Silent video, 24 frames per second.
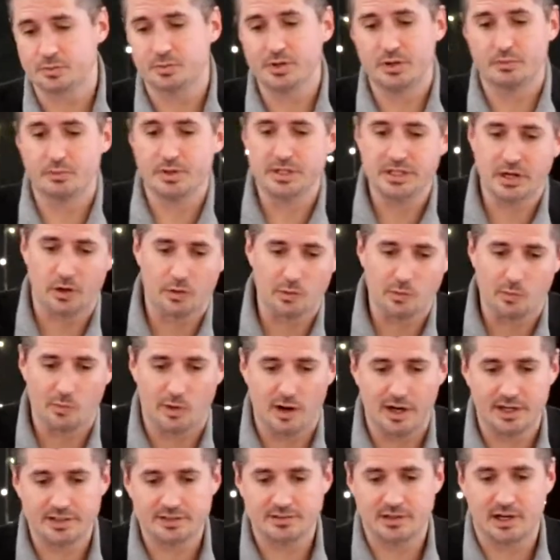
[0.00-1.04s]
we, we don't
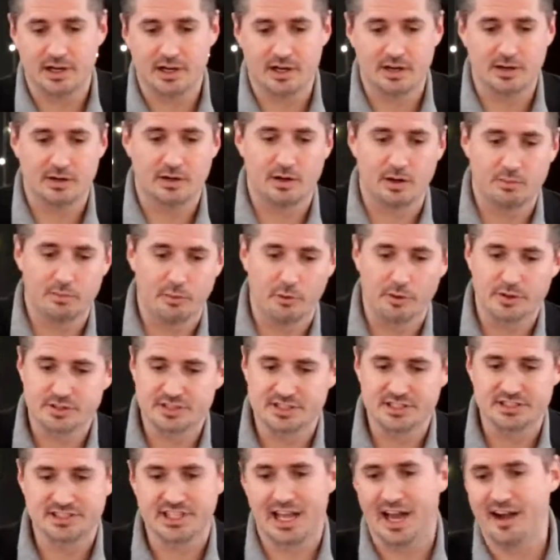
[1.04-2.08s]
want uh,
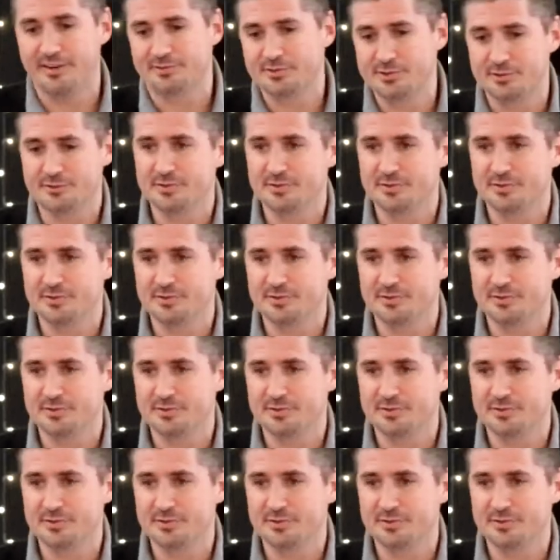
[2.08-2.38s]
abortions after